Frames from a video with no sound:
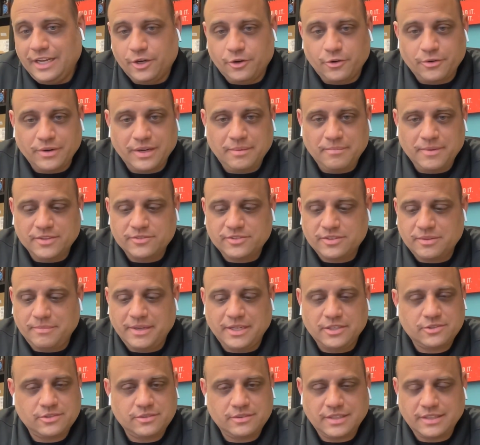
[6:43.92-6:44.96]
agreements to
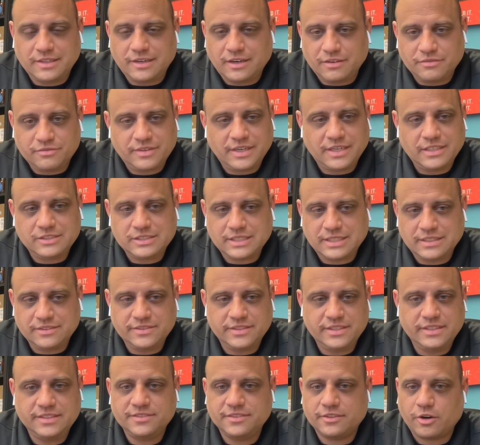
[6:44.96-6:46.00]
make sure that our
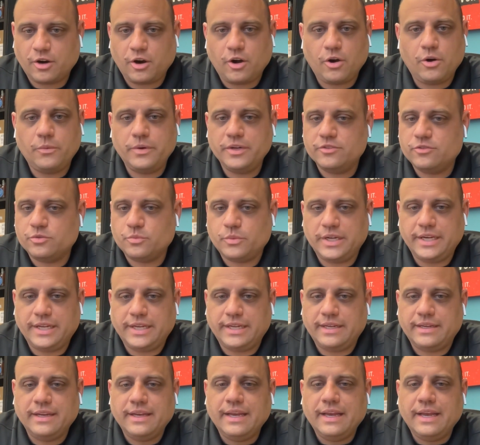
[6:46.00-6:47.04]
franchisees are always
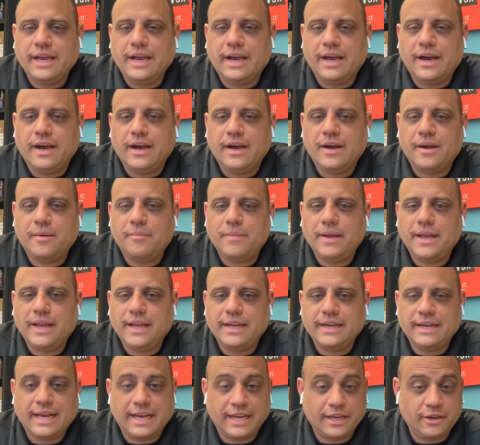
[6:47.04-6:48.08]
winning. Um,
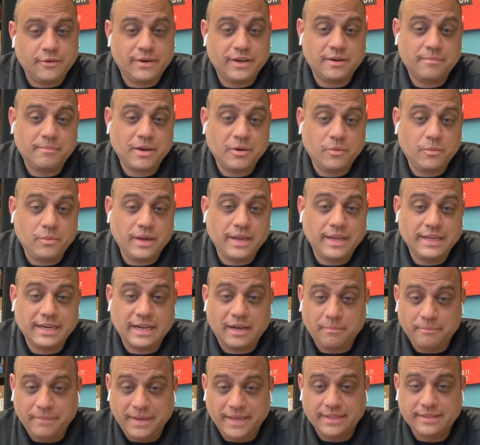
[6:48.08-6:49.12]
and I go out of my way
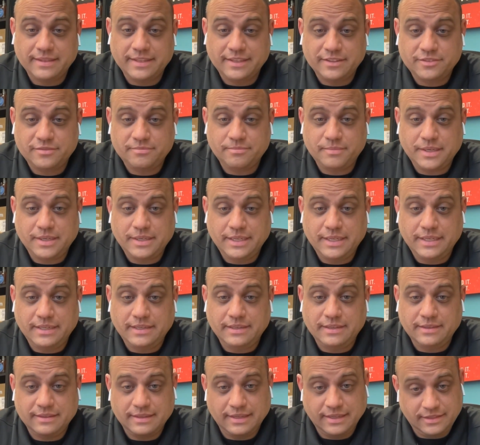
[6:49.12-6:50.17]
and I'll make less
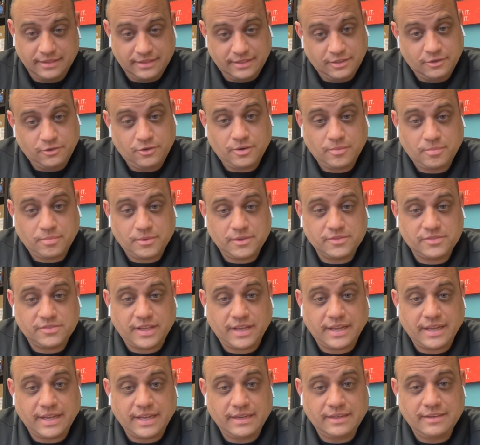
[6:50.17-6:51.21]
money on the corporate
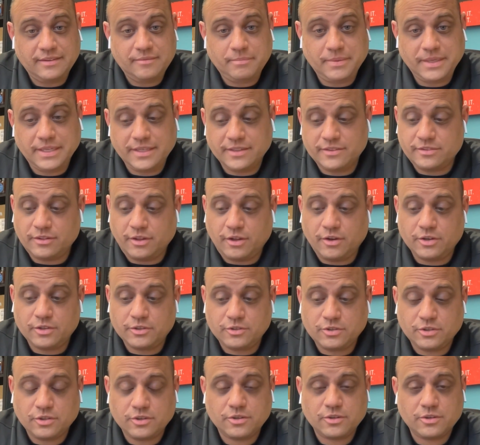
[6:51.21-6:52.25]
side because
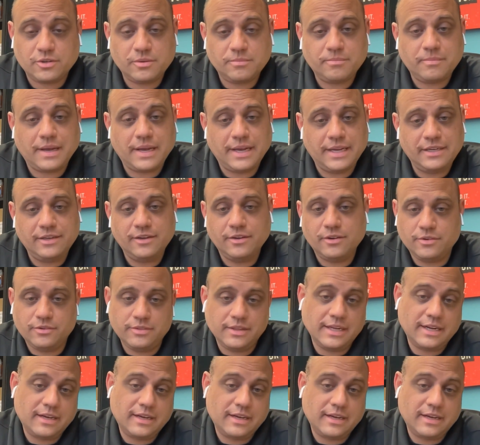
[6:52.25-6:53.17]
long term, I know